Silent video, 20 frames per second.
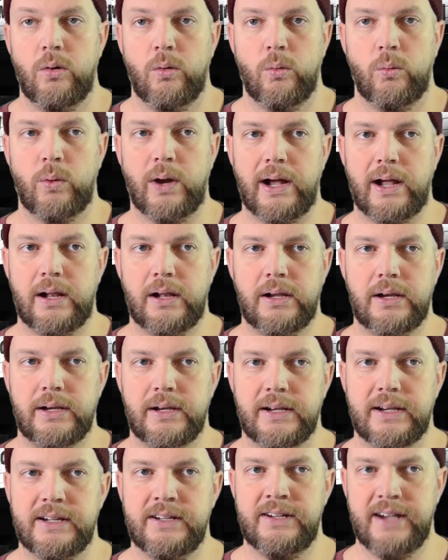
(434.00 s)
Well,
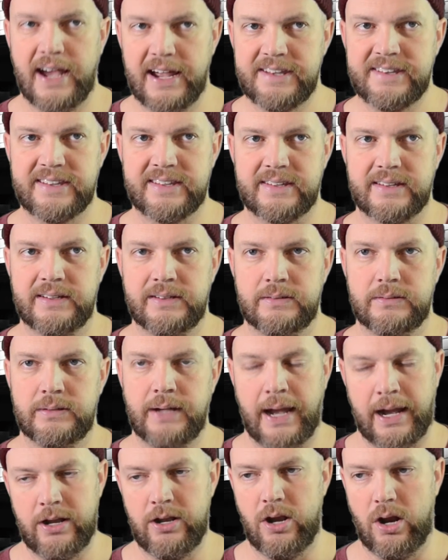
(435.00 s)
yes
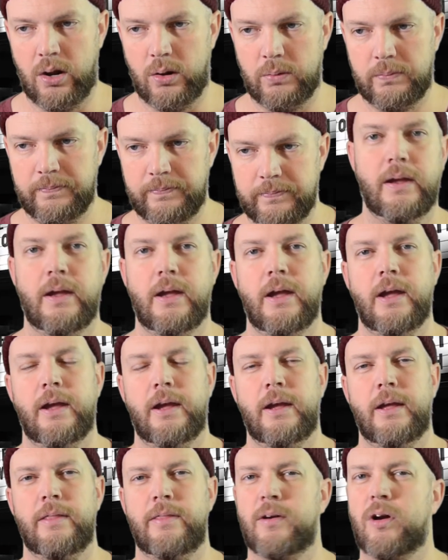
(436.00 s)
and no.
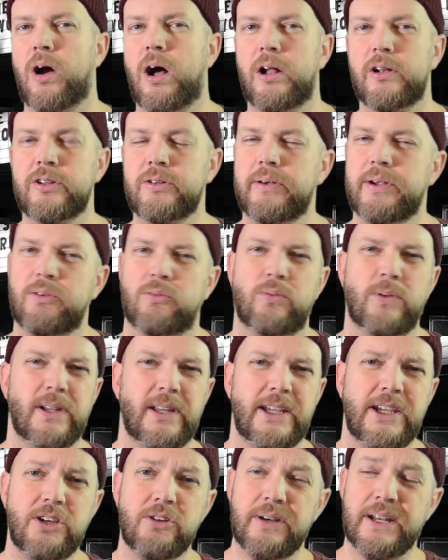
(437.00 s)
They're all doing
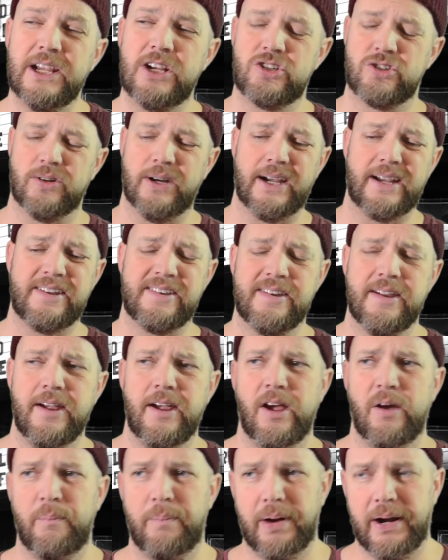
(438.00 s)
really unique tricks,
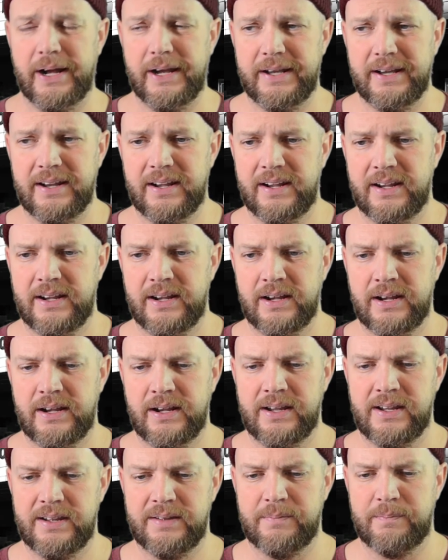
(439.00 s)
but
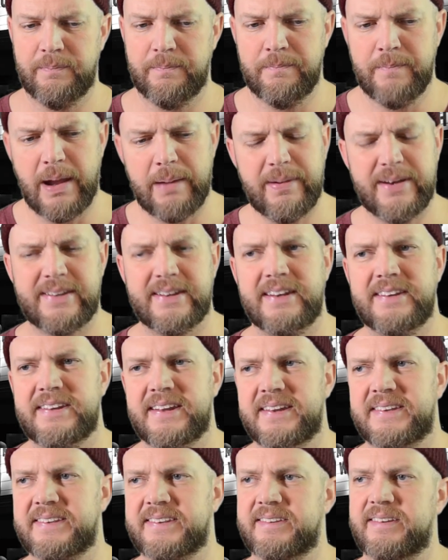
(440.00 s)
maybe since
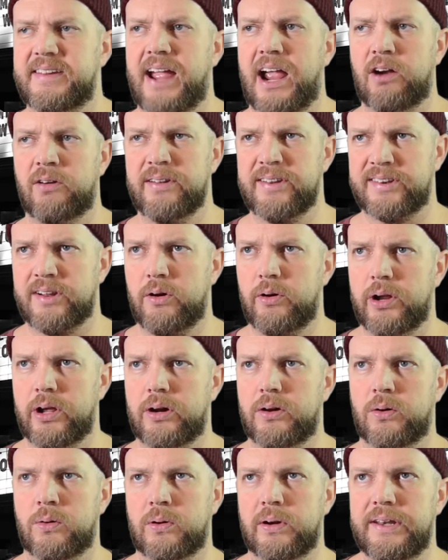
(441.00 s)
it's
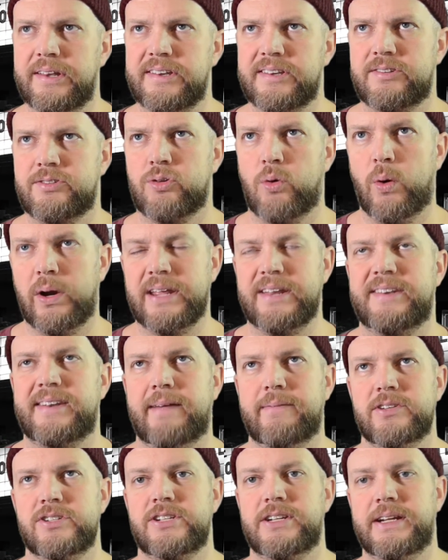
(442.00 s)
Arizona or it's
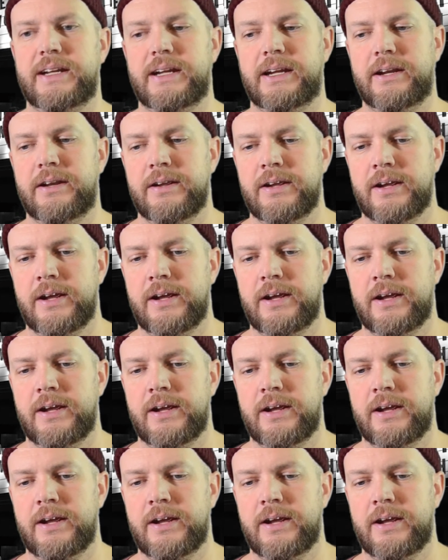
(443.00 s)
2017,